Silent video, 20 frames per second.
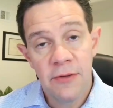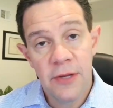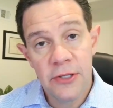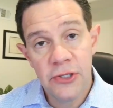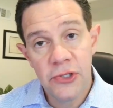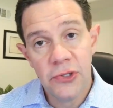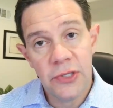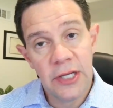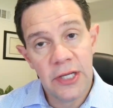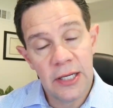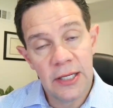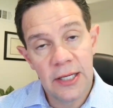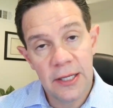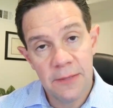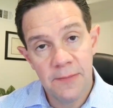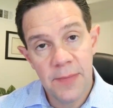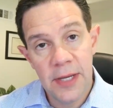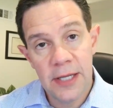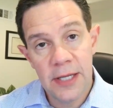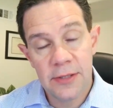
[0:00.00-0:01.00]
that you can
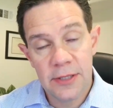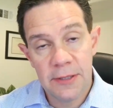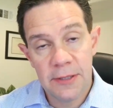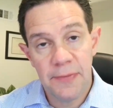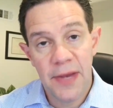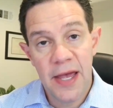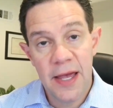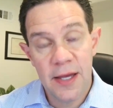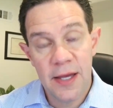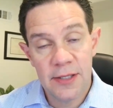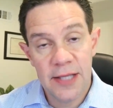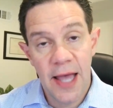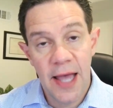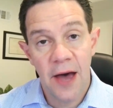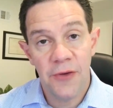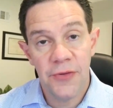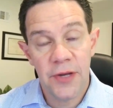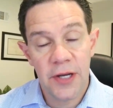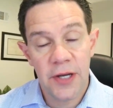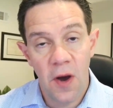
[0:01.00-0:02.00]
commit to paying
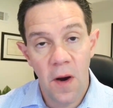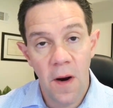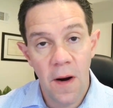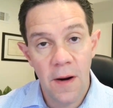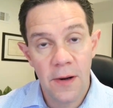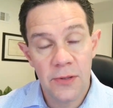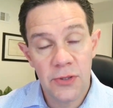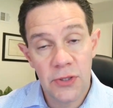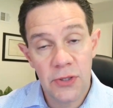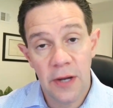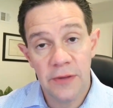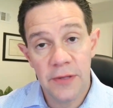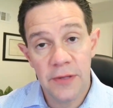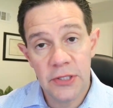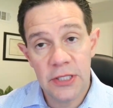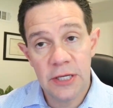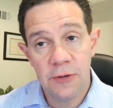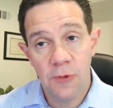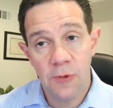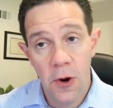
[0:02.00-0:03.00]
down the cards on the
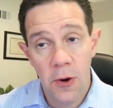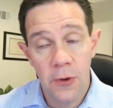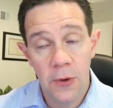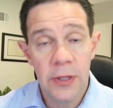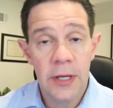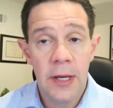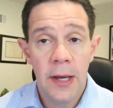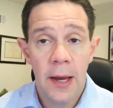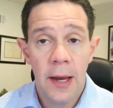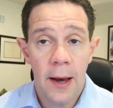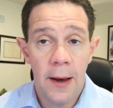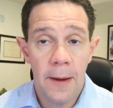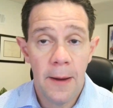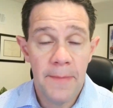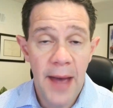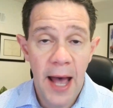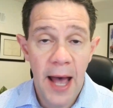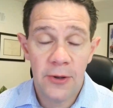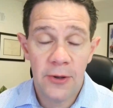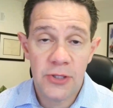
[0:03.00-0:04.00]
zero uh,
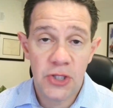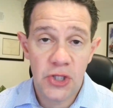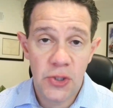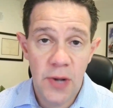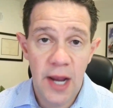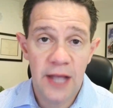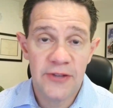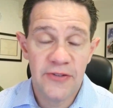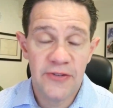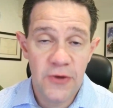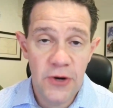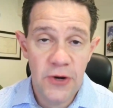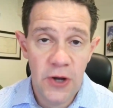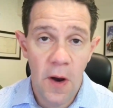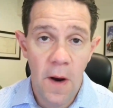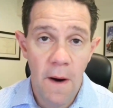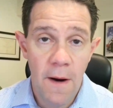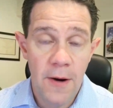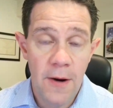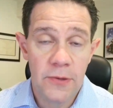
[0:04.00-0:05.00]
balance transfer
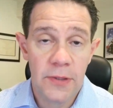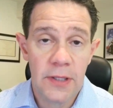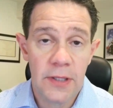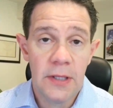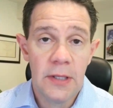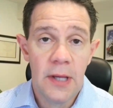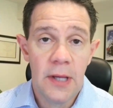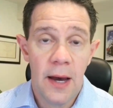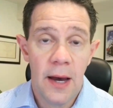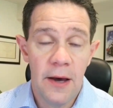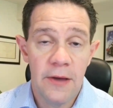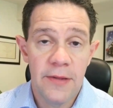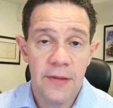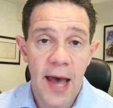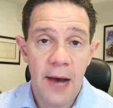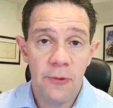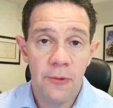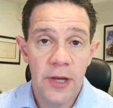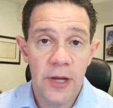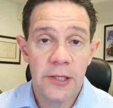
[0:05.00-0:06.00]
card. Uh,
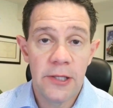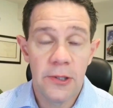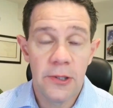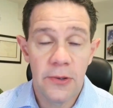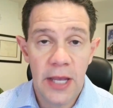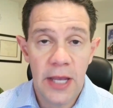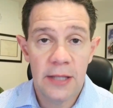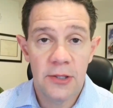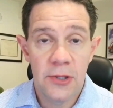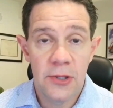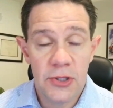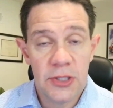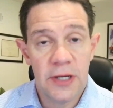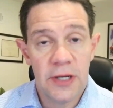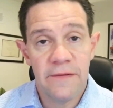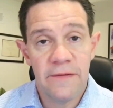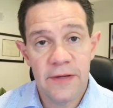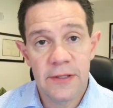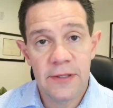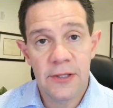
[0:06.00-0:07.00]
that way, you don't get
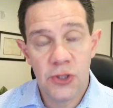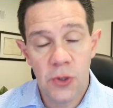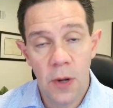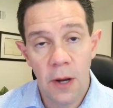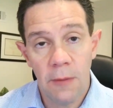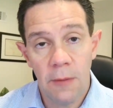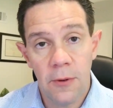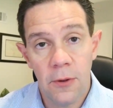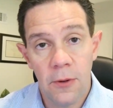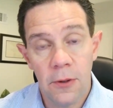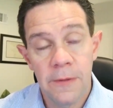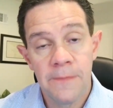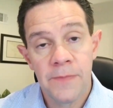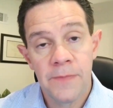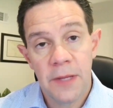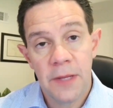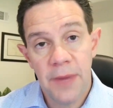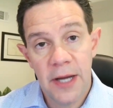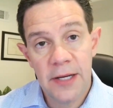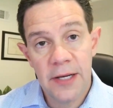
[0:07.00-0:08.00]
yourself into trouble
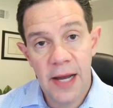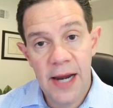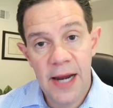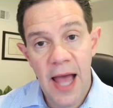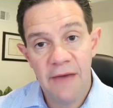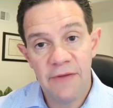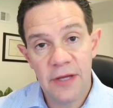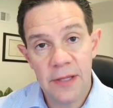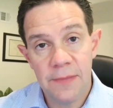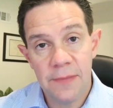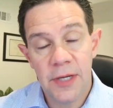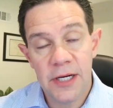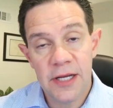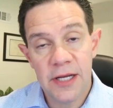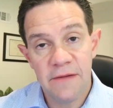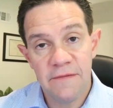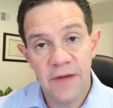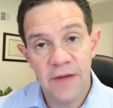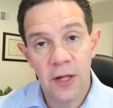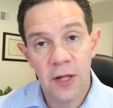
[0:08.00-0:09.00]
by not having the money
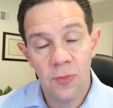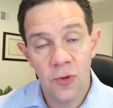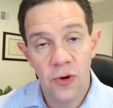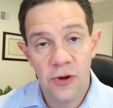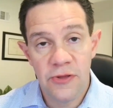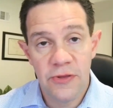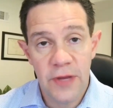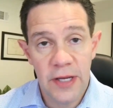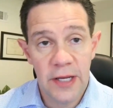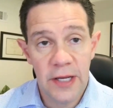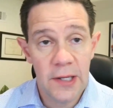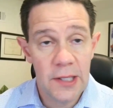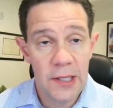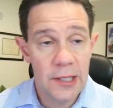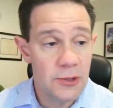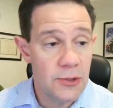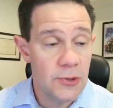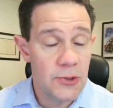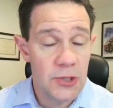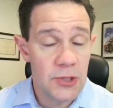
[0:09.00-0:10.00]
available or think you're
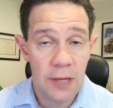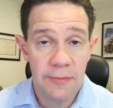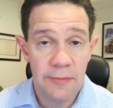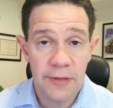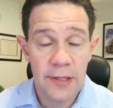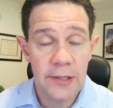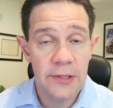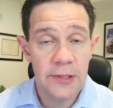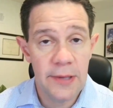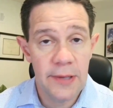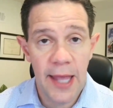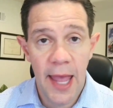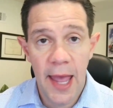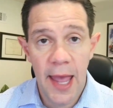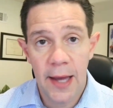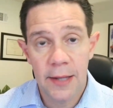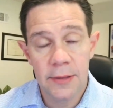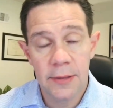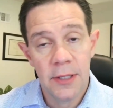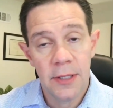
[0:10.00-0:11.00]
going to do something that you
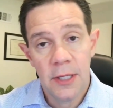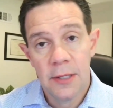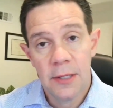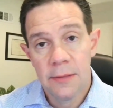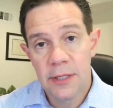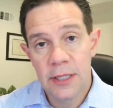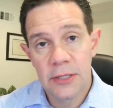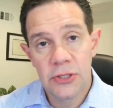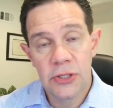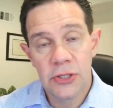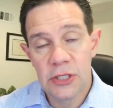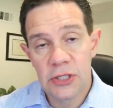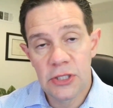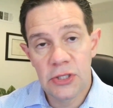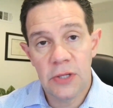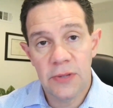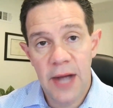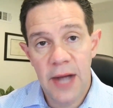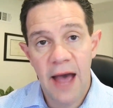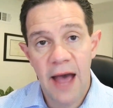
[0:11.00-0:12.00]
can't because you just
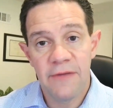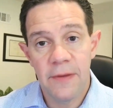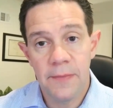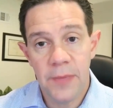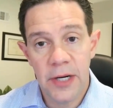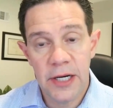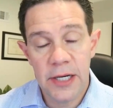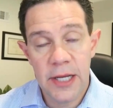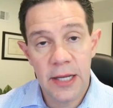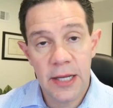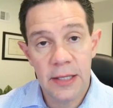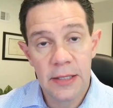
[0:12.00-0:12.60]
don't have the money.